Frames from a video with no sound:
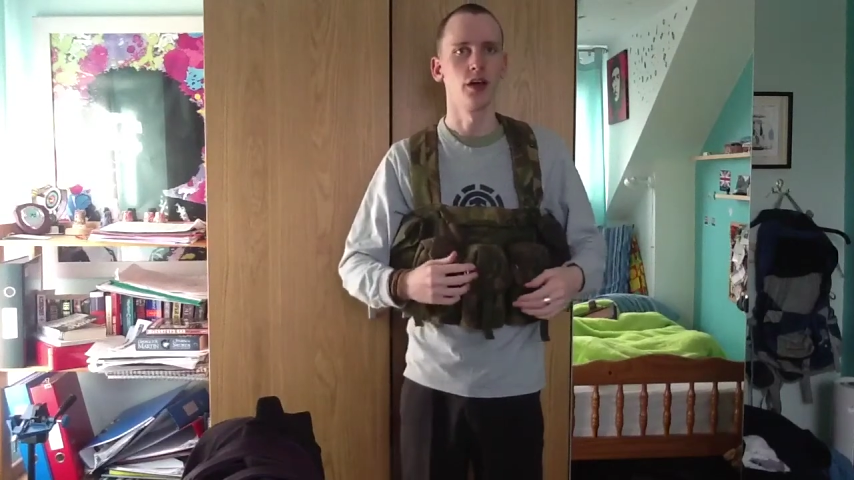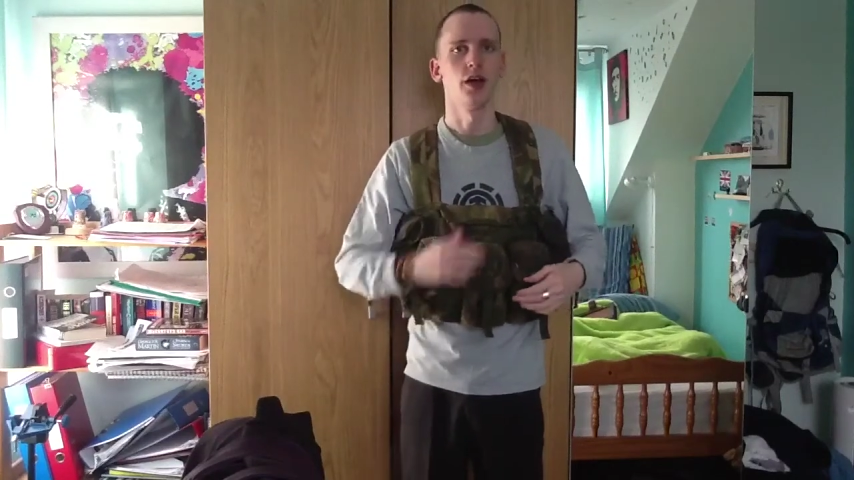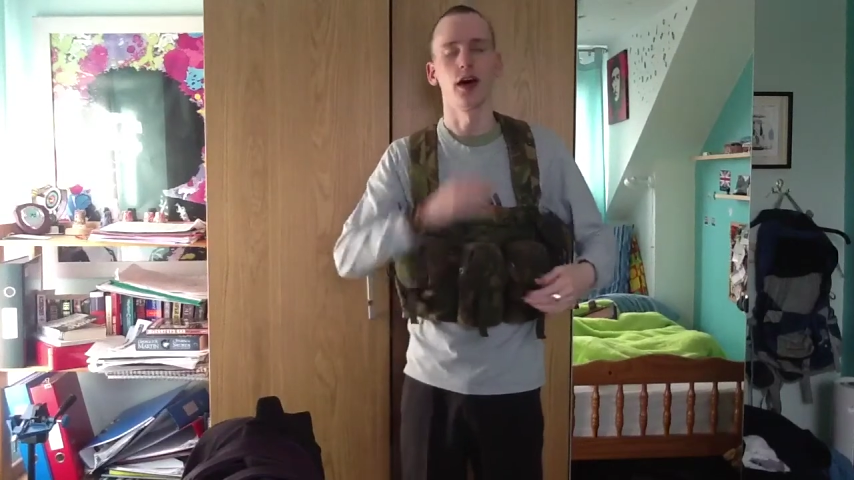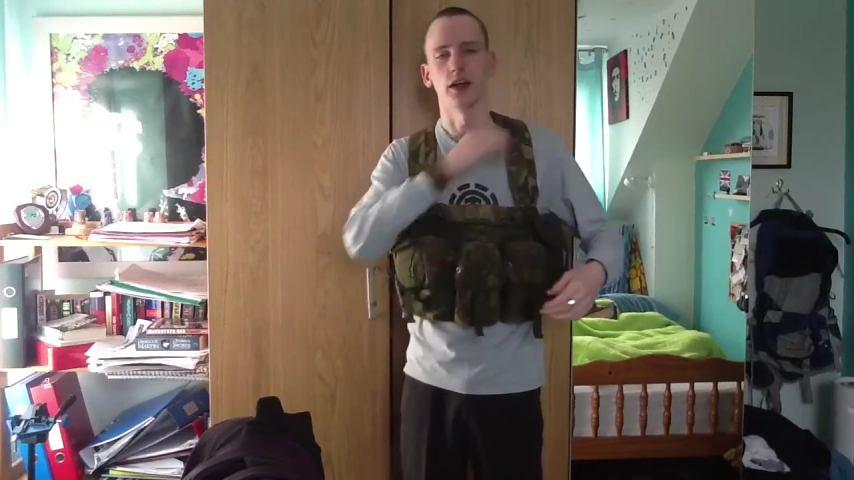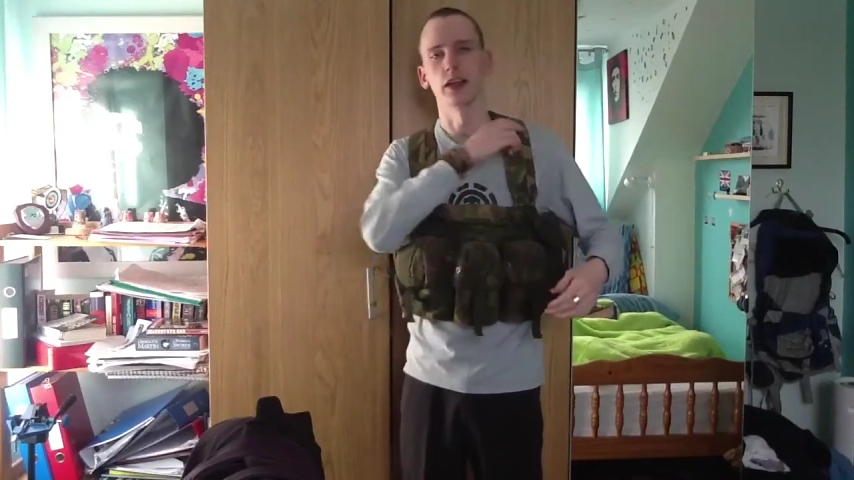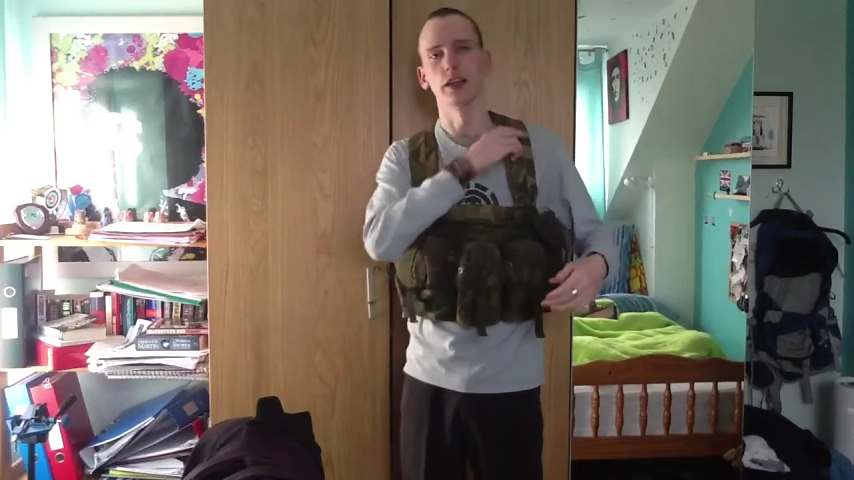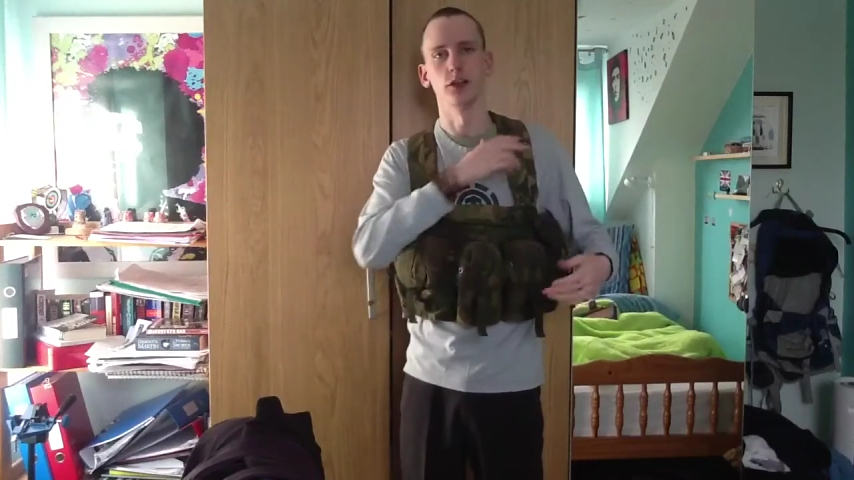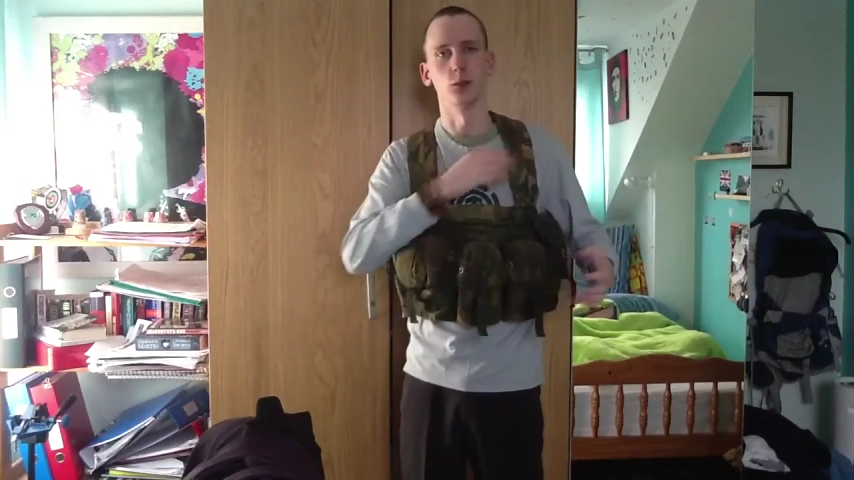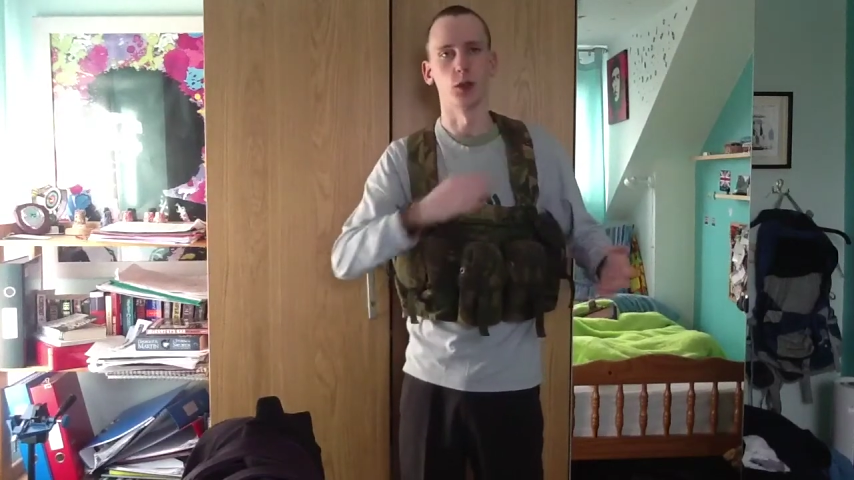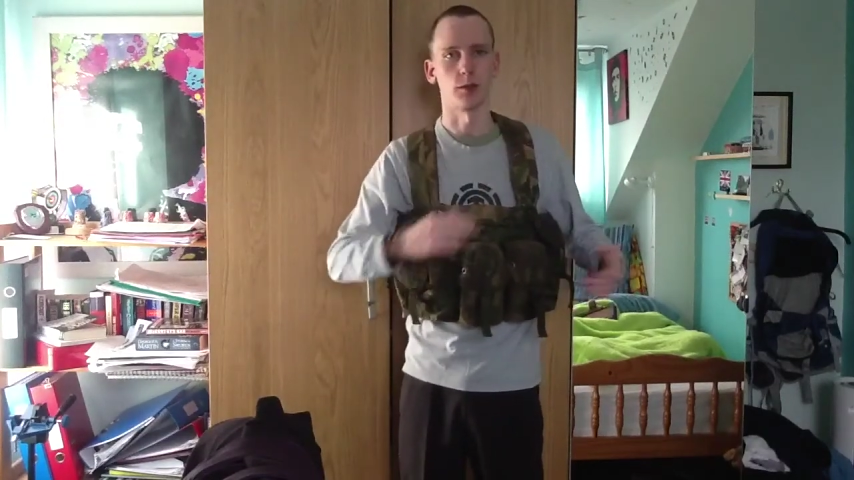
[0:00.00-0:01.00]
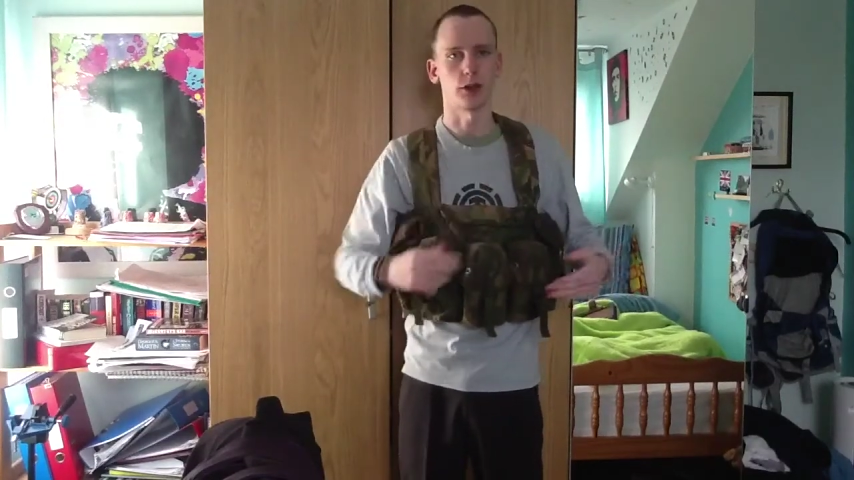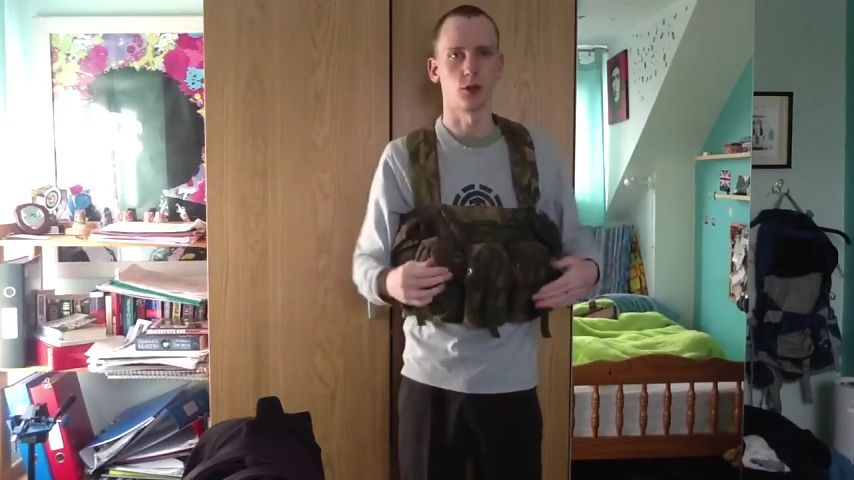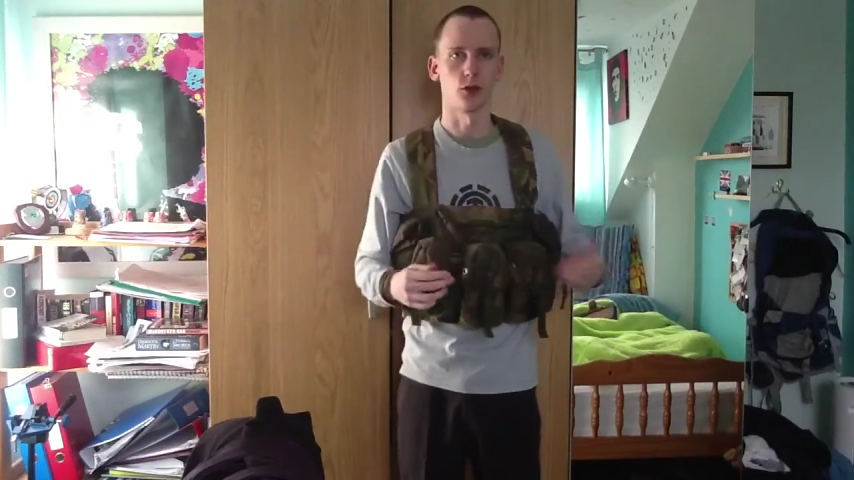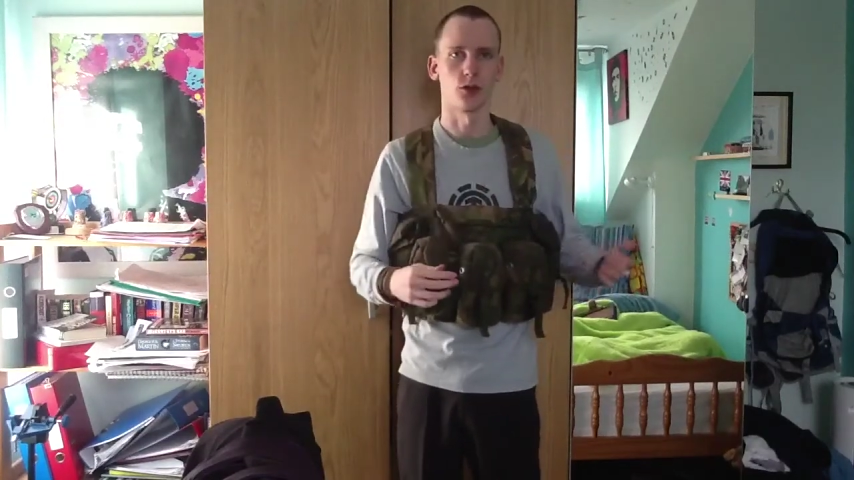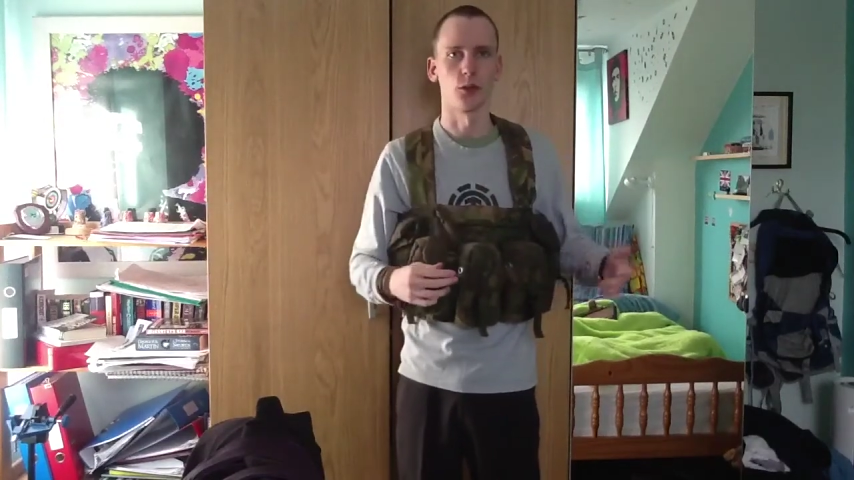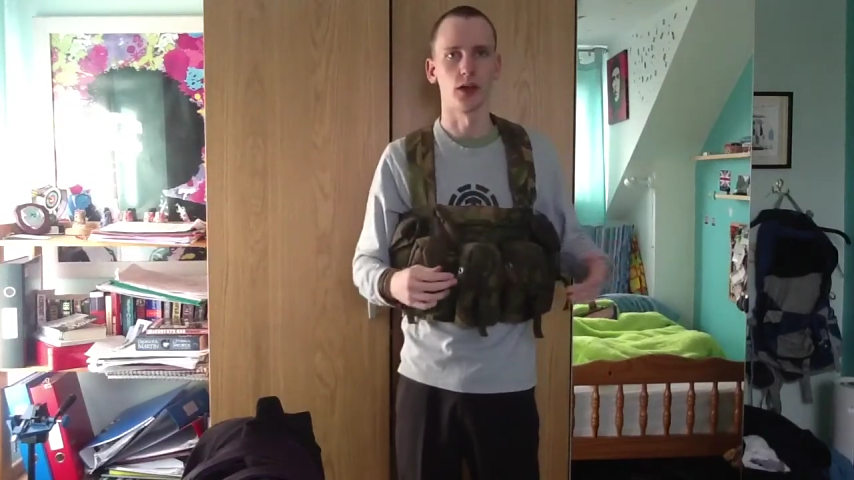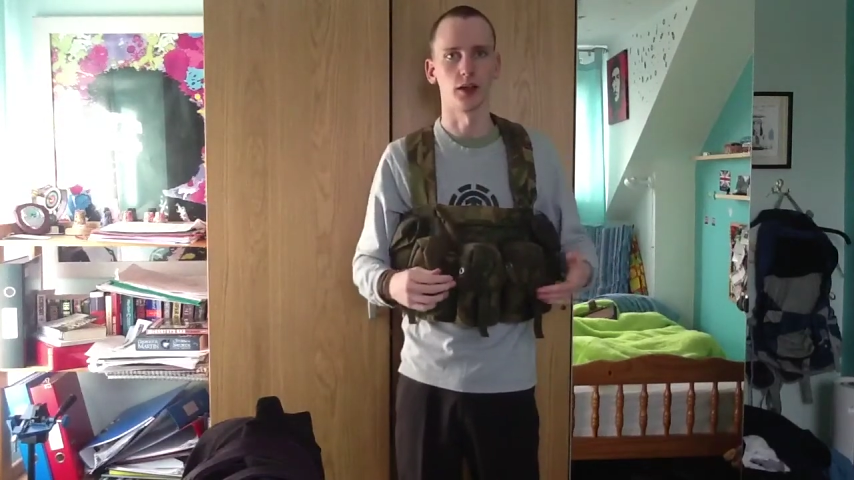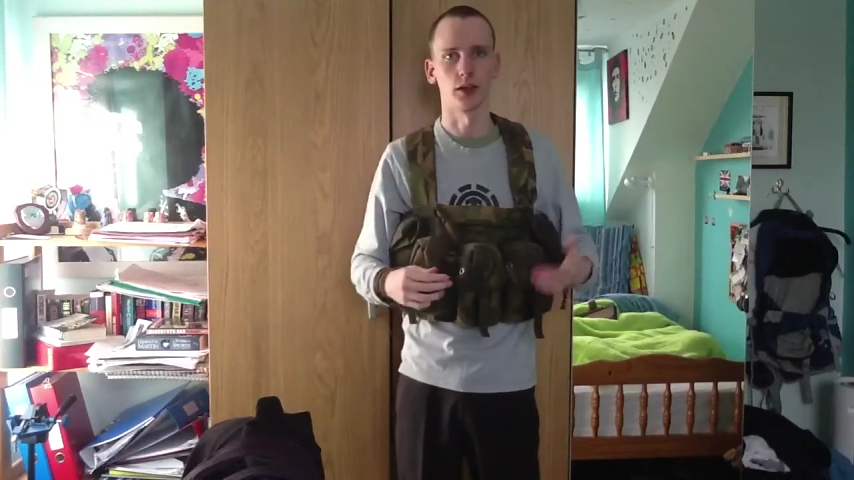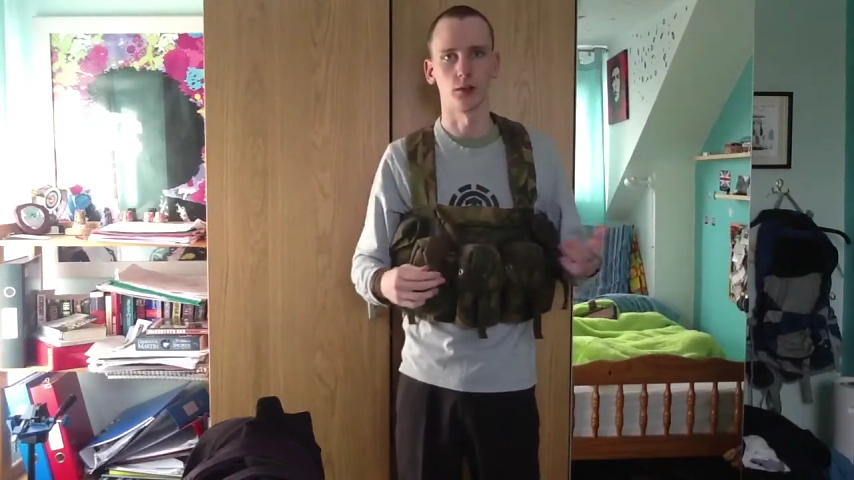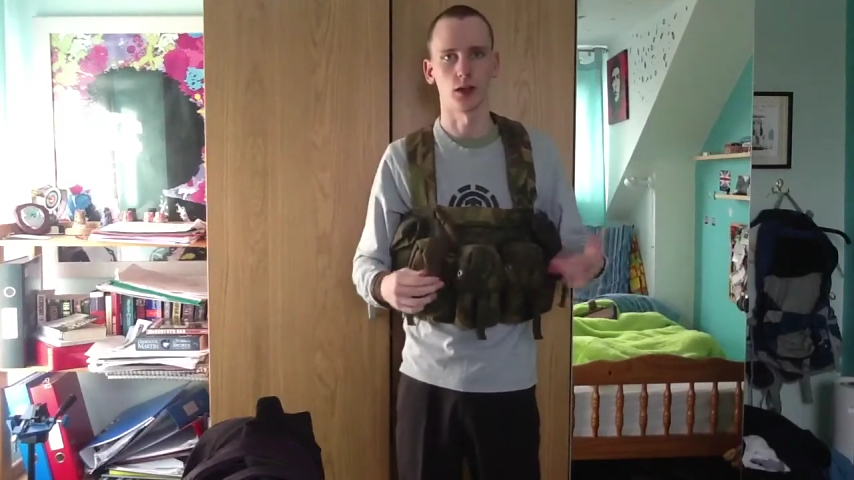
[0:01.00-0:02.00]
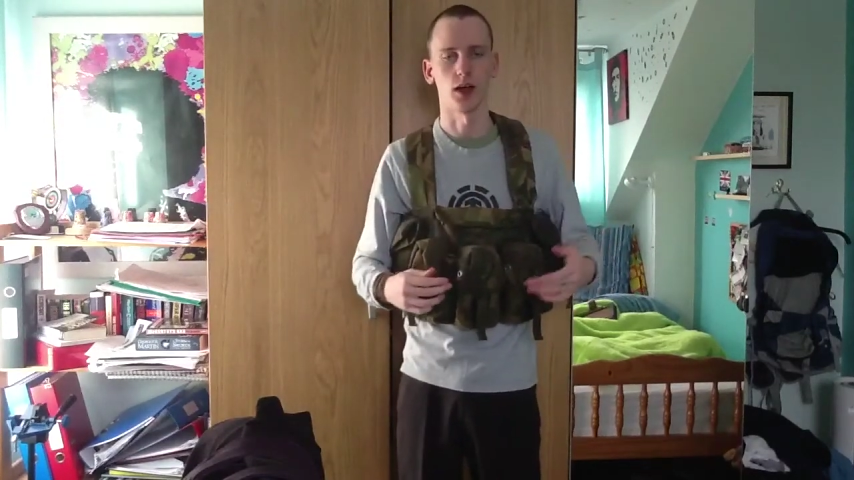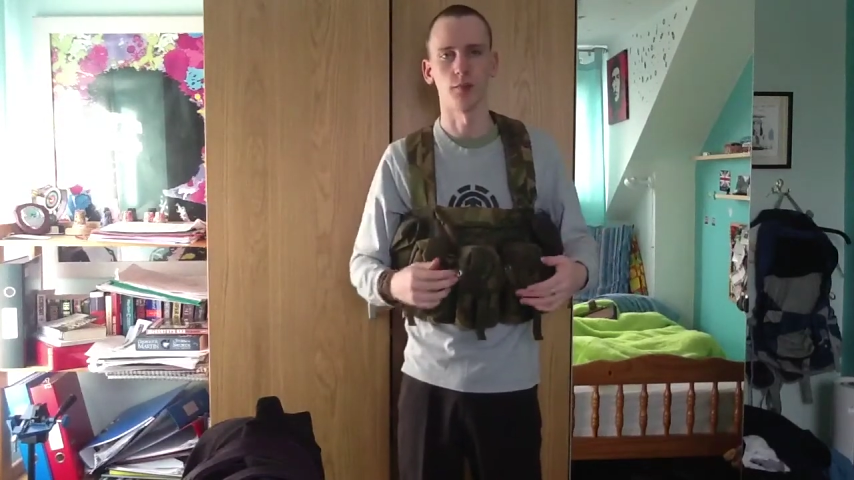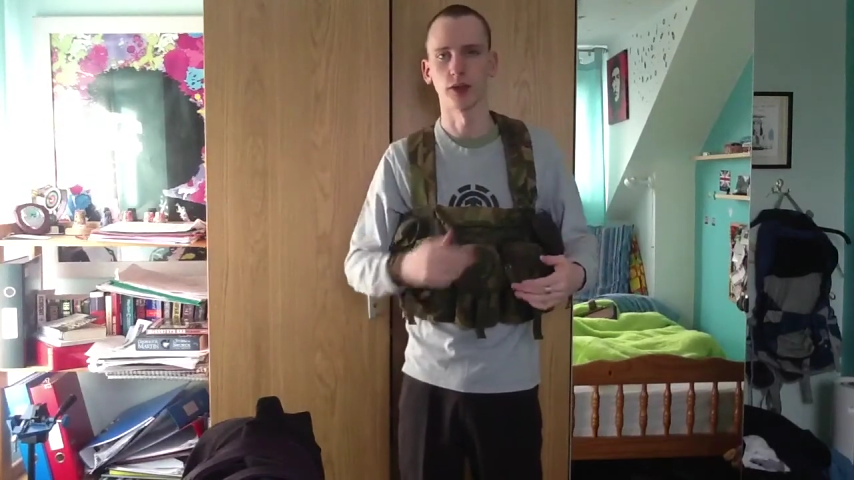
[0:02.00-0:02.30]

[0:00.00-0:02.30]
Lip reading: I actually injured one of my shoulders a while ago climbing.